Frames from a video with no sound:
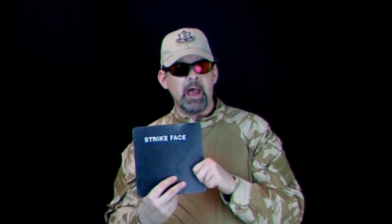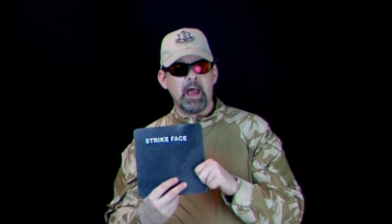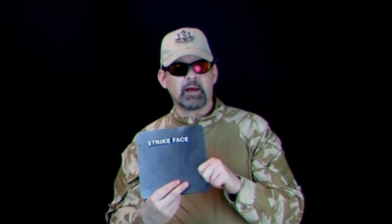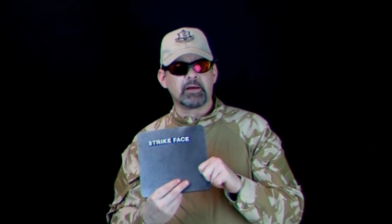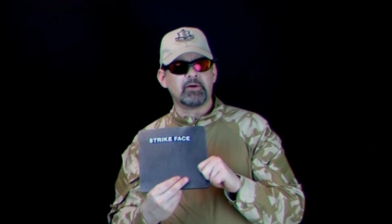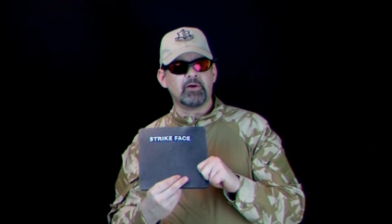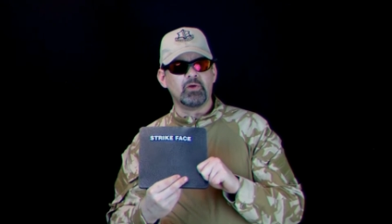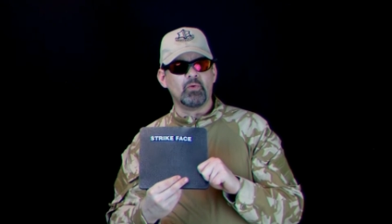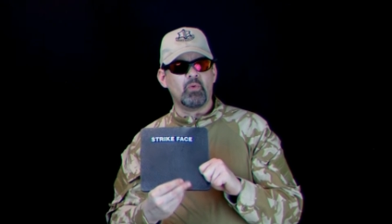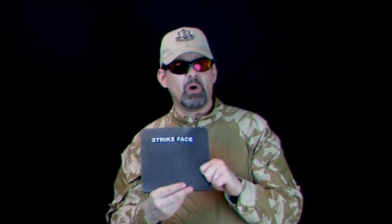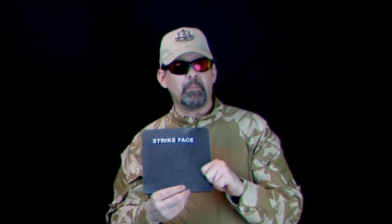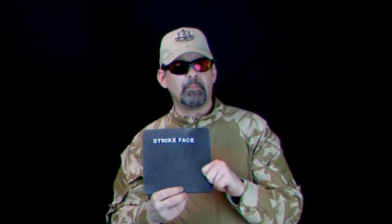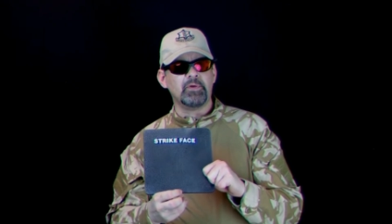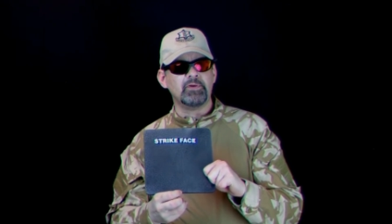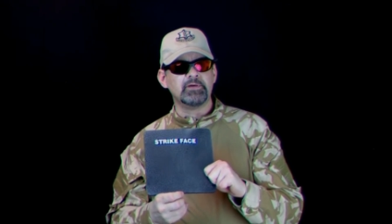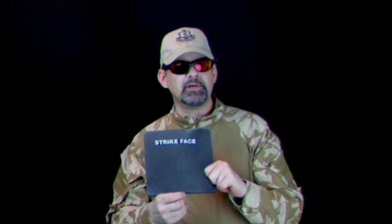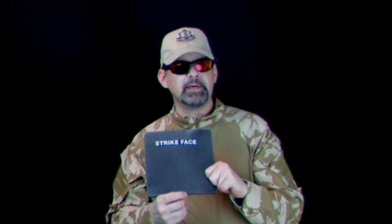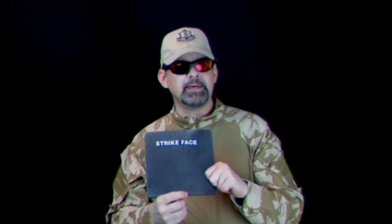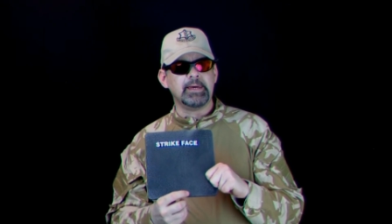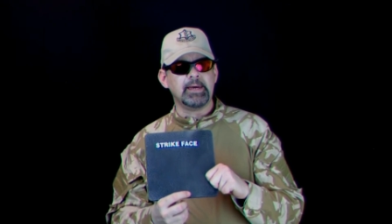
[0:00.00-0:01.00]
back to the
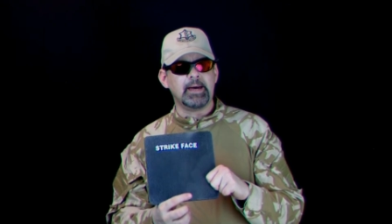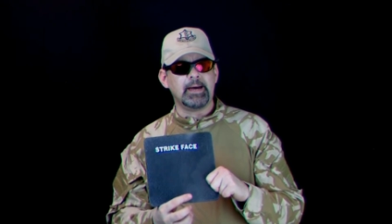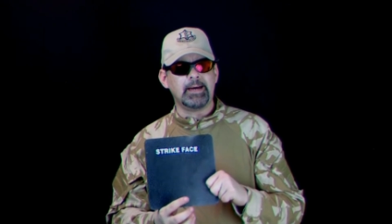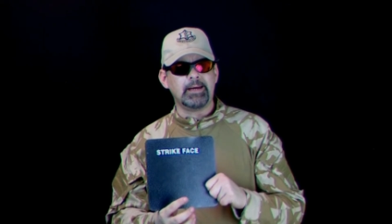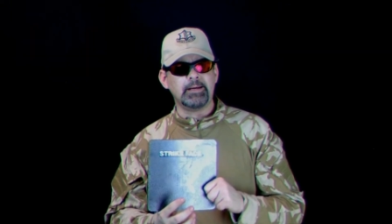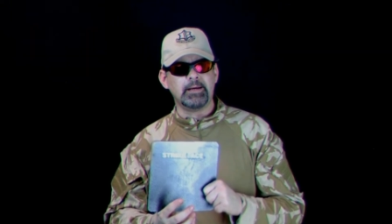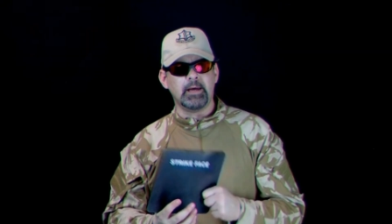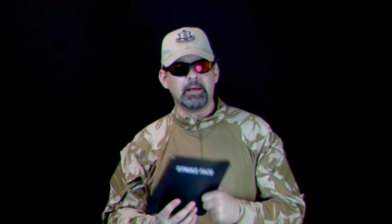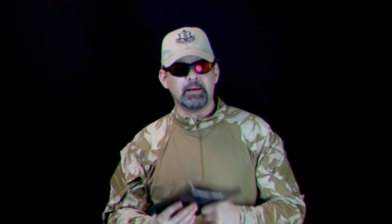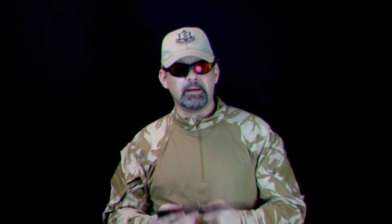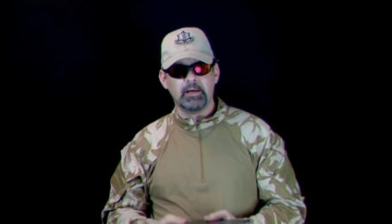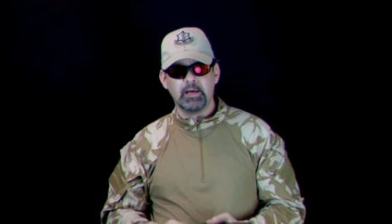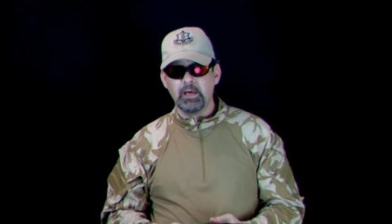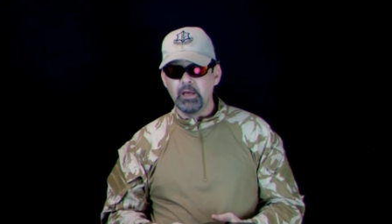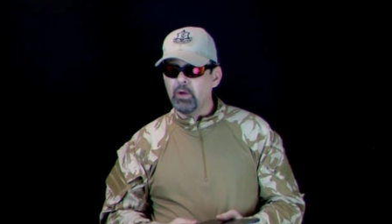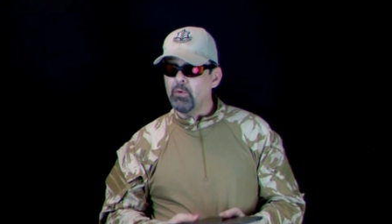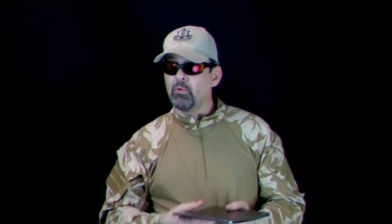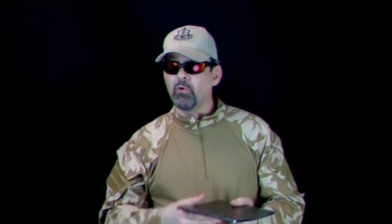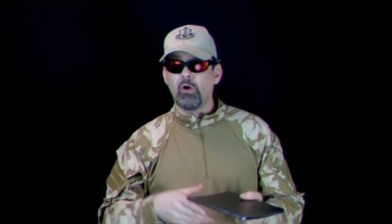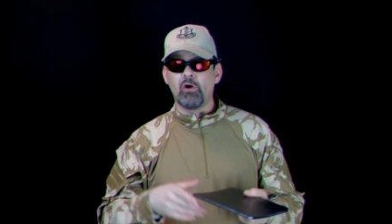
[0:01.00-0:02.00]
weapons again, and
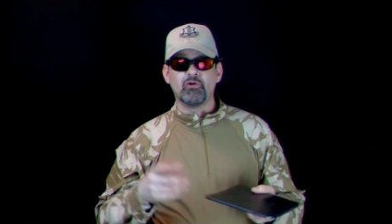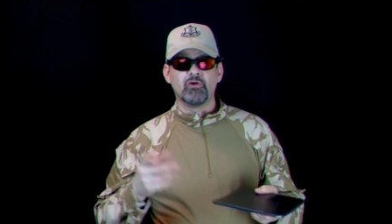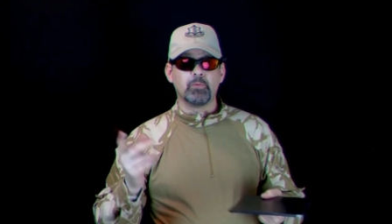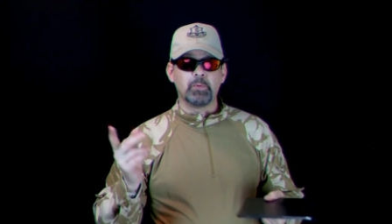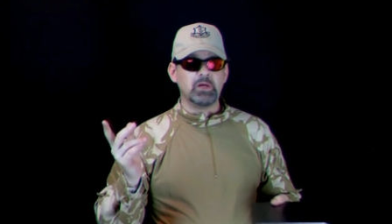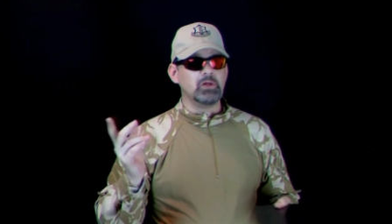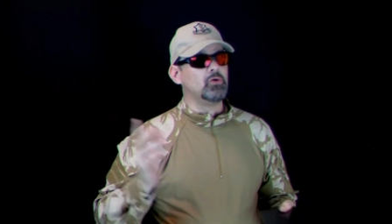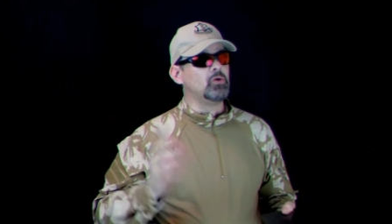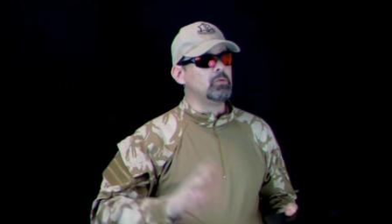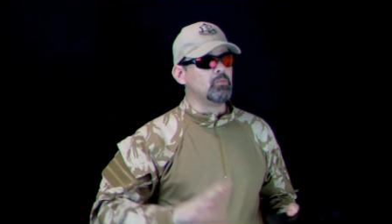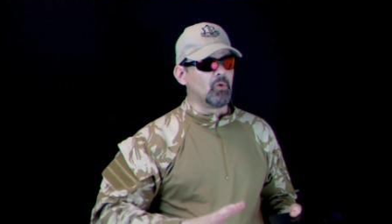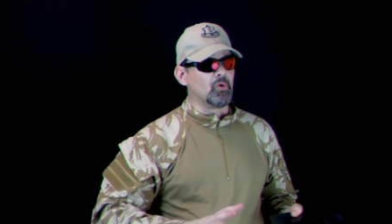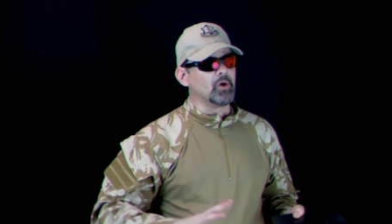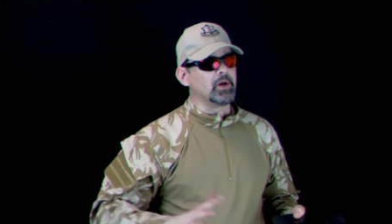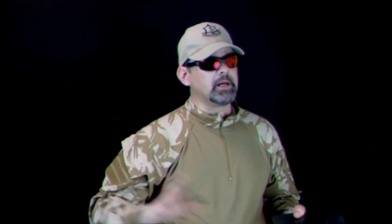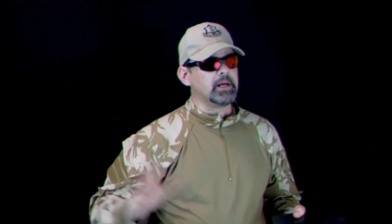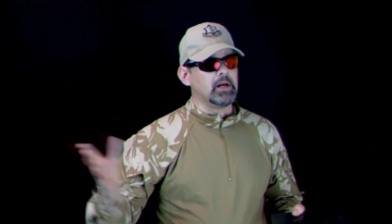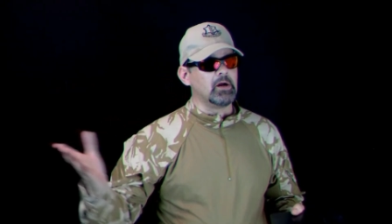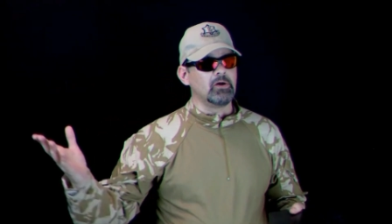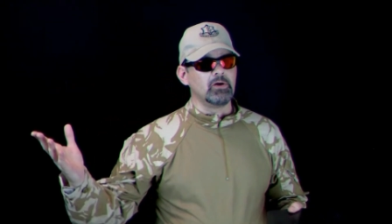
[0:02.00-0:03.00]
we're also be doing
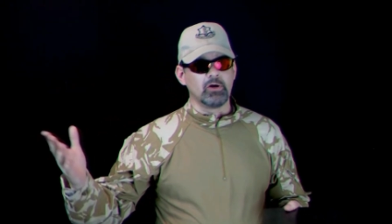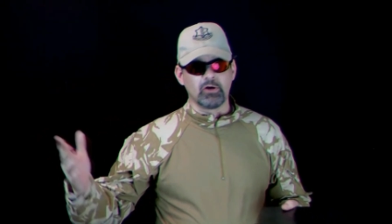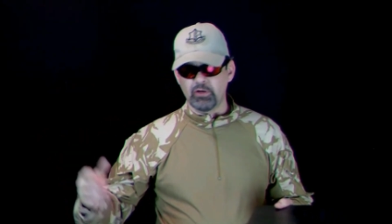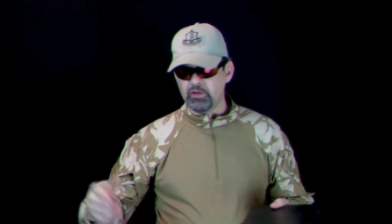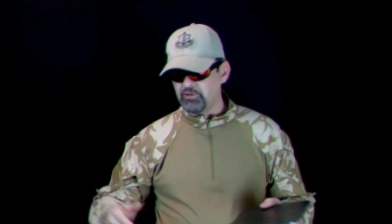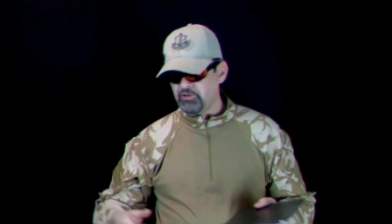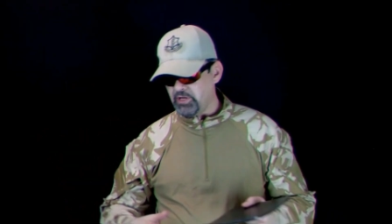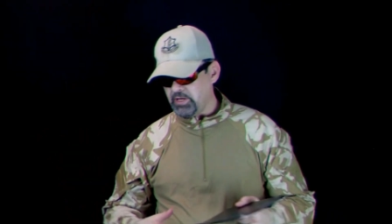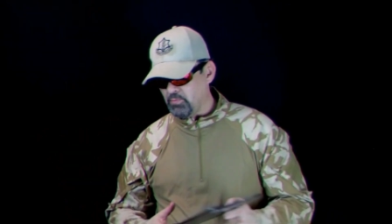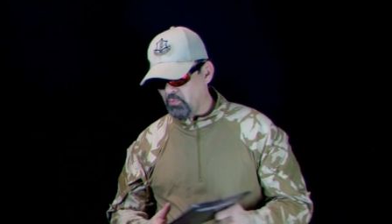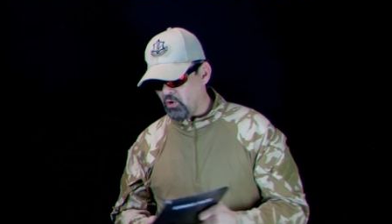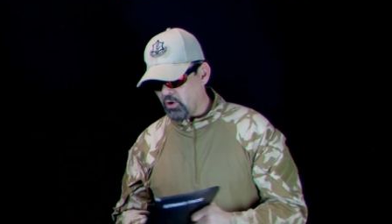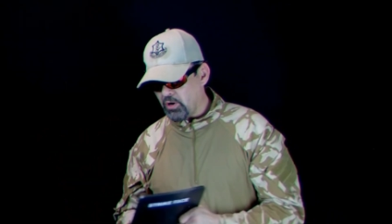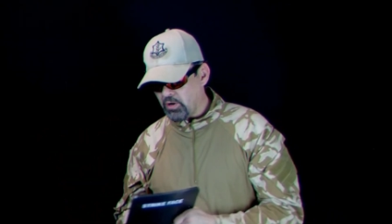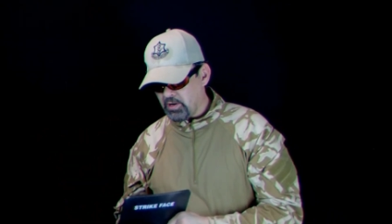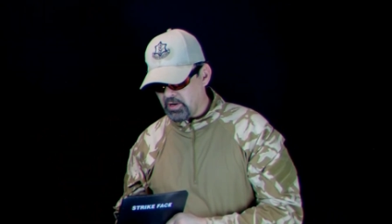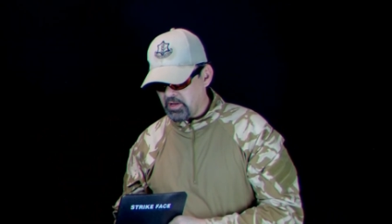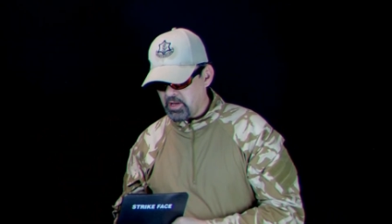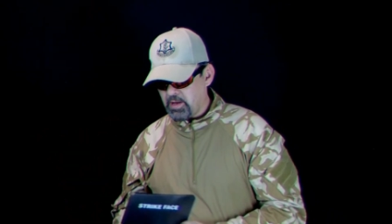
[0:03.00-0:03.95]
more gear. You're going to see more